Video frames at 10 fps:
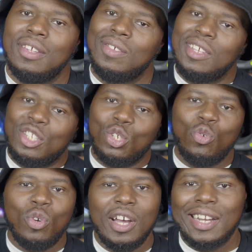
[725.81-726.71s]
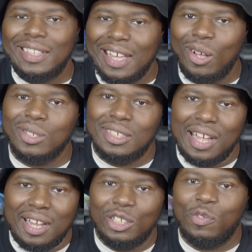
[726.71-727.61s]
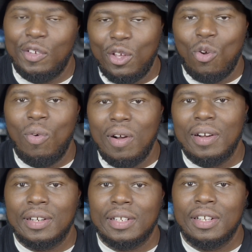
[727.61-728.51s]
you get $200,000 for your work.